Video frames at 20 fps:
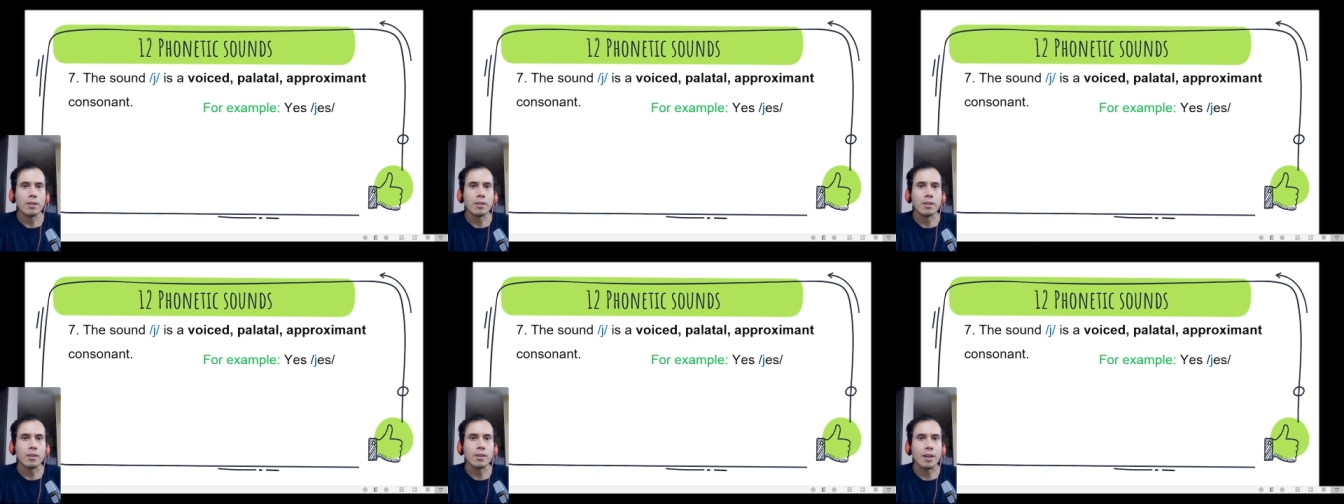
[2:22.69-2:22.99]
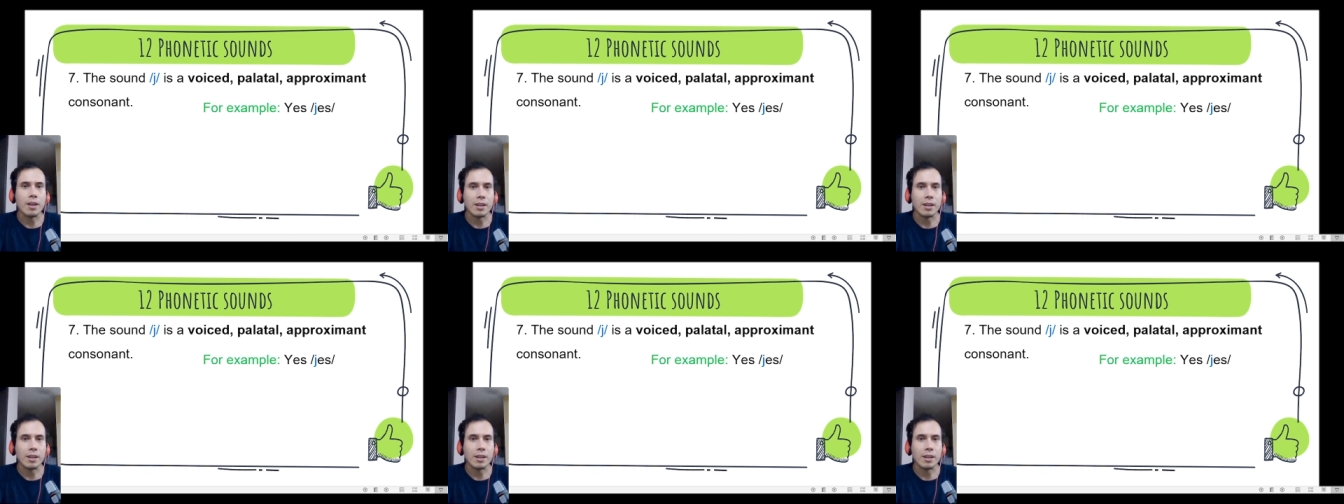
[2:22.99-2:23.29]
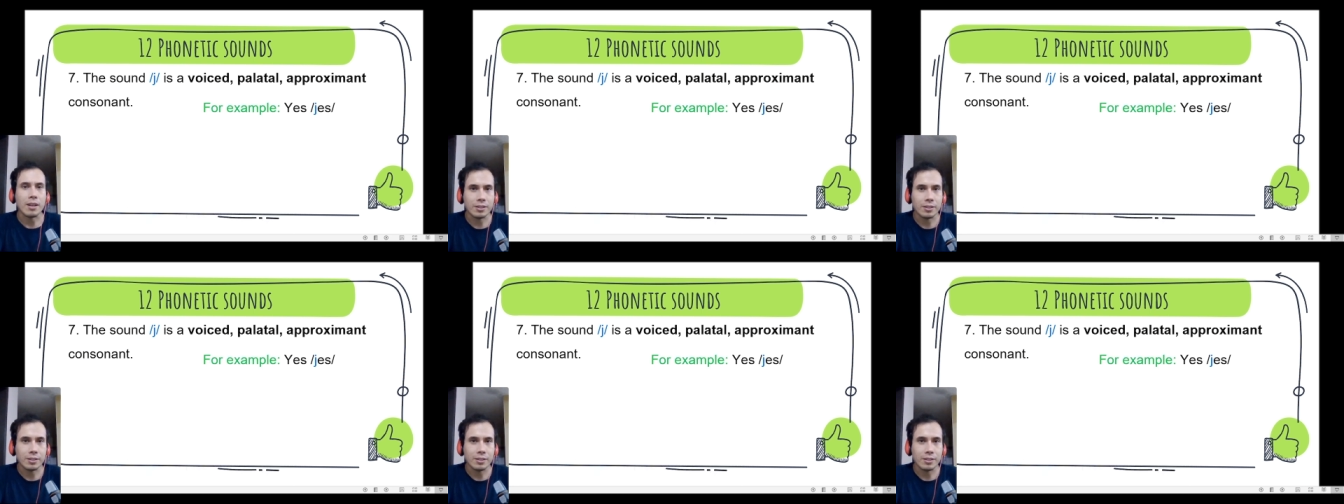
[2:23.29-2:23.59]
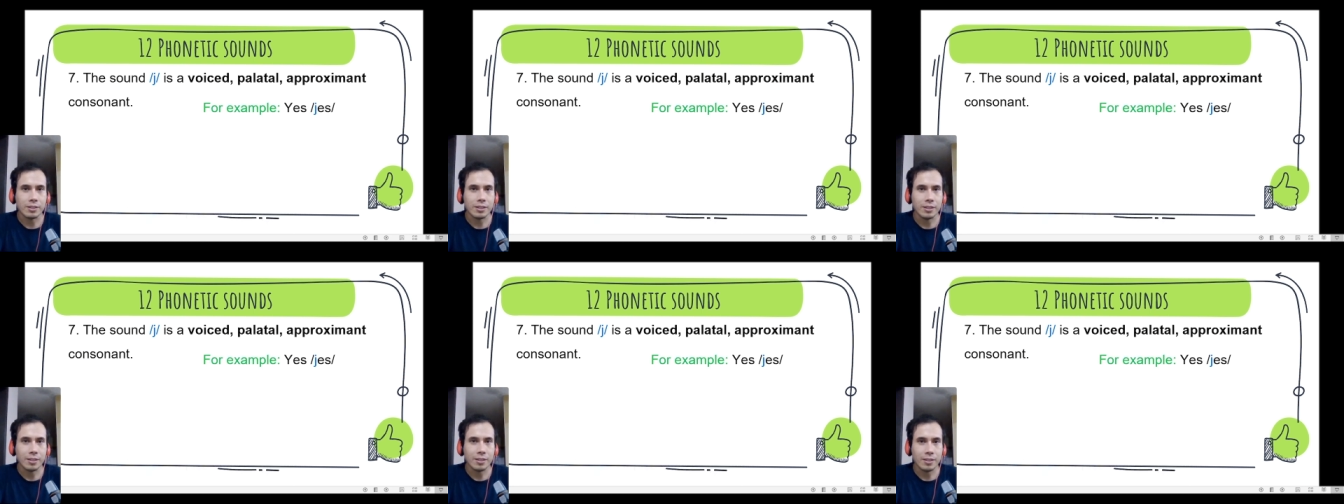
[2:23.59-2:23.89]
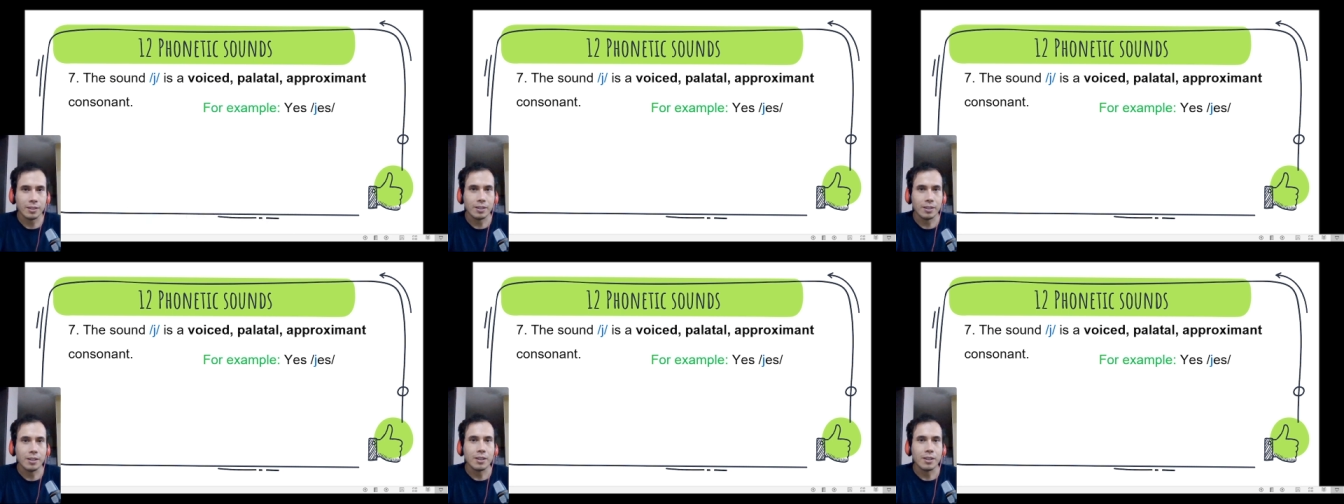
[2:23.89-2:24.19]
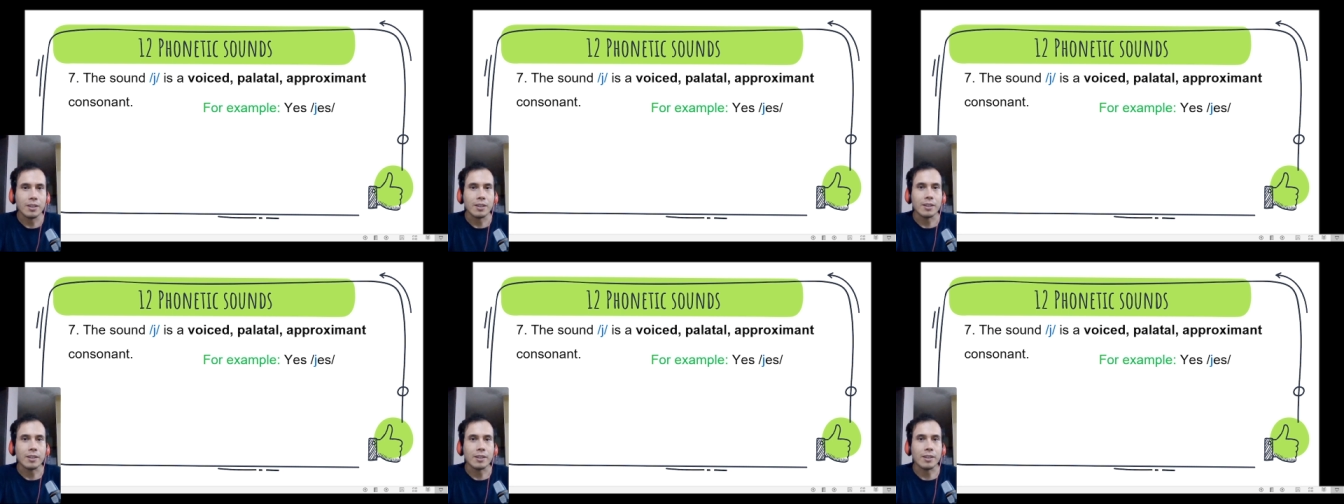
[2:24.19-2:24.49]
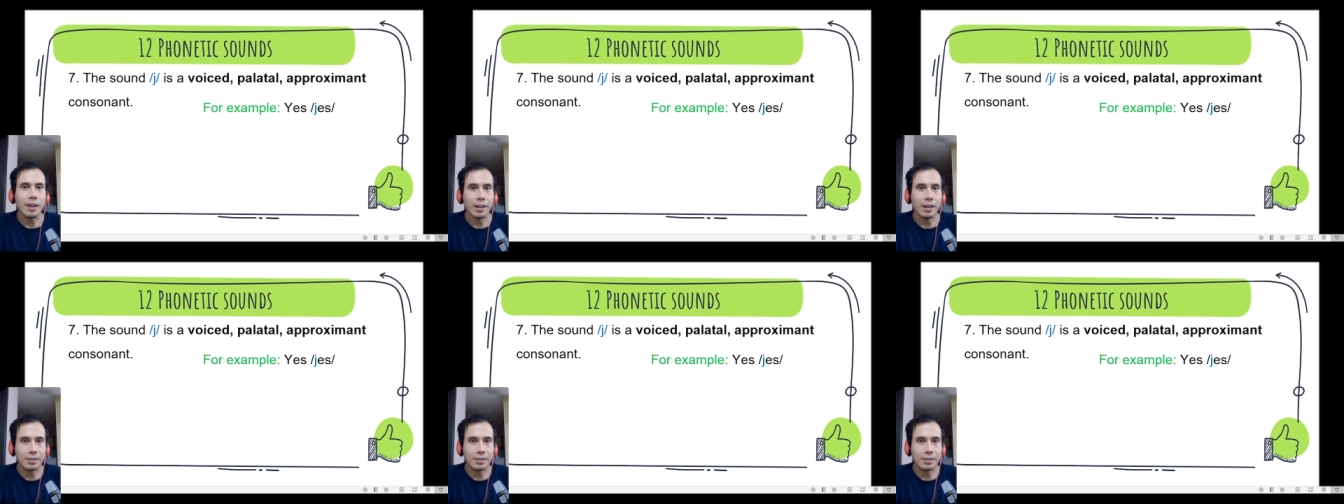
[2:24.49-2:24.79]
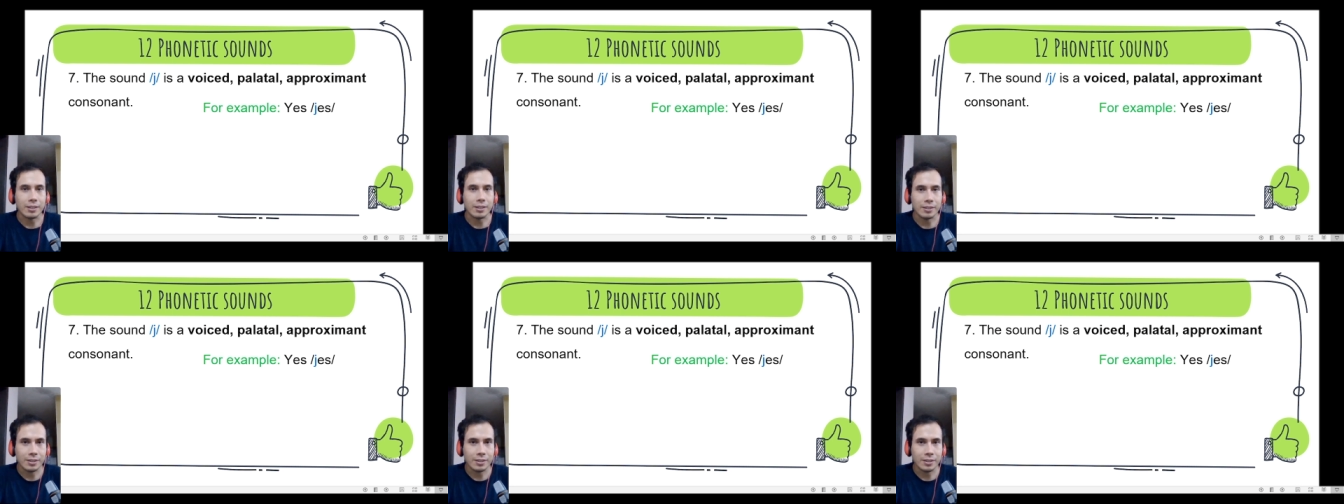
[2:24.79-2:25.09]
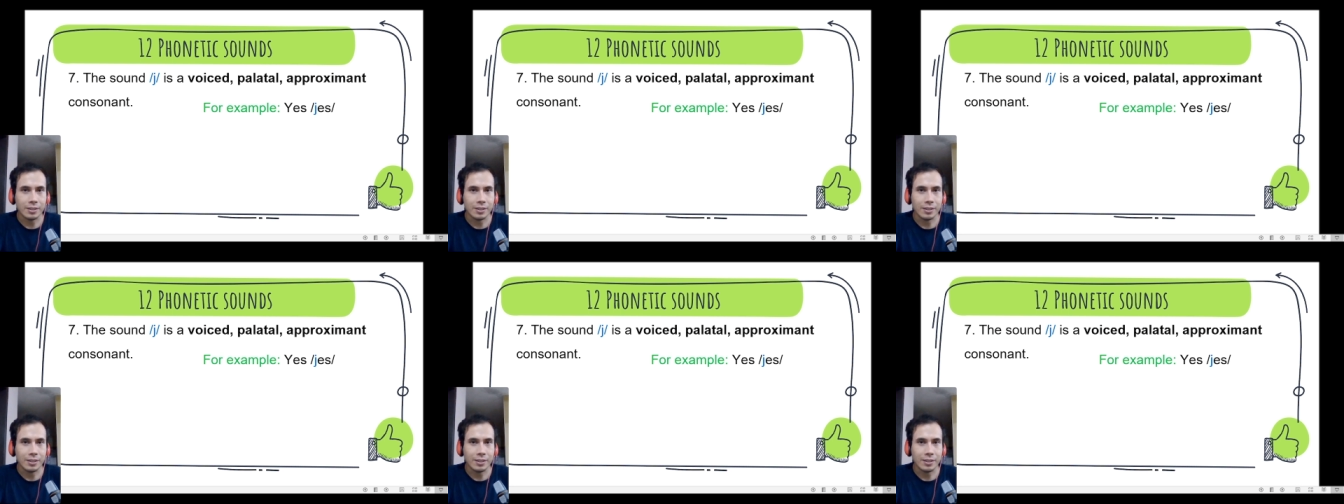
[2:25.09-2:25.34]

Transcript: yes, yes,